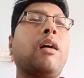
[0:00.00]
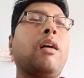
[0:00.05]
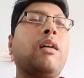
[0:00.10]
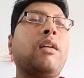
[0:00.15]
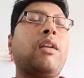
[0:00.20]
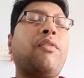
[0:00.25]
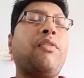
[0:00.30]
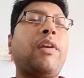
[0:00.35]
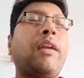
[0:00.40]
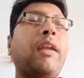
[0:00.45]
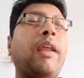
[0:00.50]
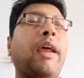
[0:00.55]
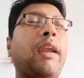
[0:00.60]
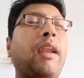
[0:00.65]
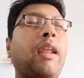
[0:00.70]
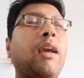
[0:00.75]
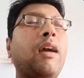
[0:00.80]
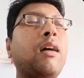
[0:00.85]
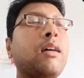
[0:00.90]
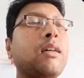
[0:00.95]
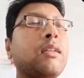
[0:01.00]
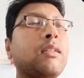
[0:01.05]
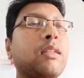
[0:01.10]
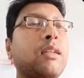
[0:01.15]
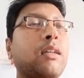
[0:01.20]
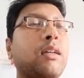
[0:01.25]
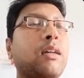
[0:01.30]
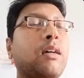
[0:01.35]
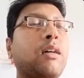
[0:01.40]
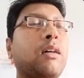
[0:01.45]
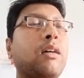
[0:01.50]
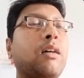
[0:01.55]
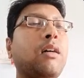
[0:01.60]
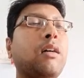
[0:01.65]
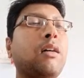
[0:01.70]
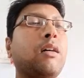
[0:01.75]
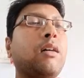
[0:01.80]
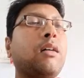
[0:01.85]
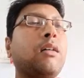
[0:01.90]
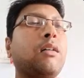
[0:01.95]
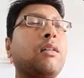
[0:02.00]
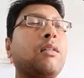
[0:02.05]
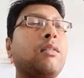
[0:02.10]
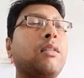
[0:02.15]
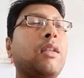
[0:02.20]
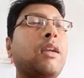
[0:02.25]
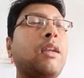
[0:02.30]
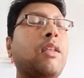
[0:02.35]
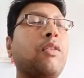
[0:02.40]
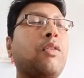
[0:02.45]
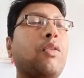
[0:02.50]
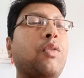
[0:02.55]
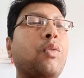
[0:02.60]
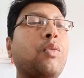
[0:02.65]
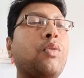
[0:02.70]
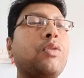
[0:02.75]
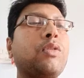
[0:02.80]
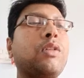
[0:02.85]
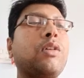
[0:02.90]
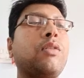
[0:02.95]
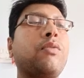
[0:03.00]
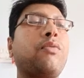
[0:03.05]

different ideas that is used